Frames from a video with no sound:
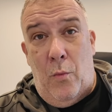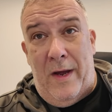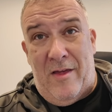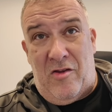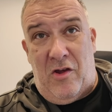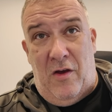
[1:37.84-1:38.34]

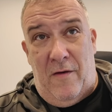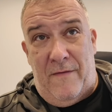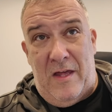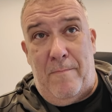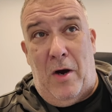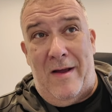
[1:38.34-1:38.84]
we're
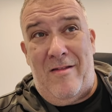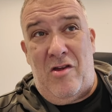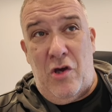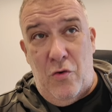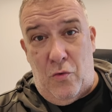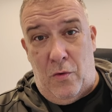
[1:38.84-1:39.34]
serviced by
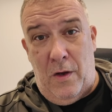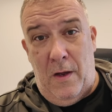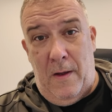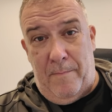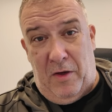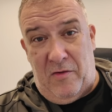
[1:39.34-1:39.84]
two
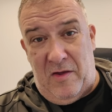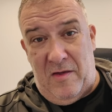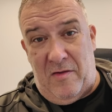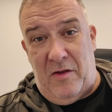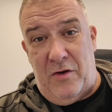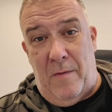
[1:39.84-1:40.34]

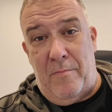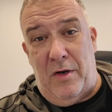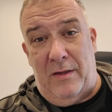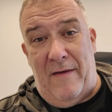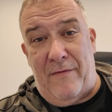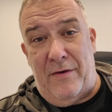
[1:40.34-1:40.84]
buses, the number
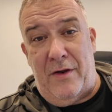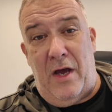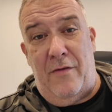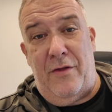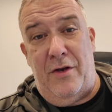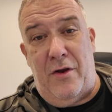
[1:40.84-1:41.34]
11
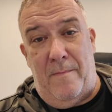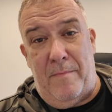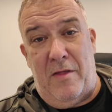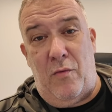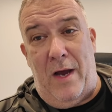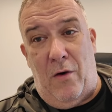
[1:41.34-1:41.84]
and the
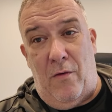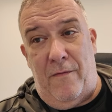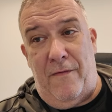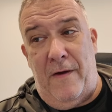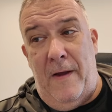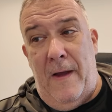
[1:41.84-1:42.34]
number 12.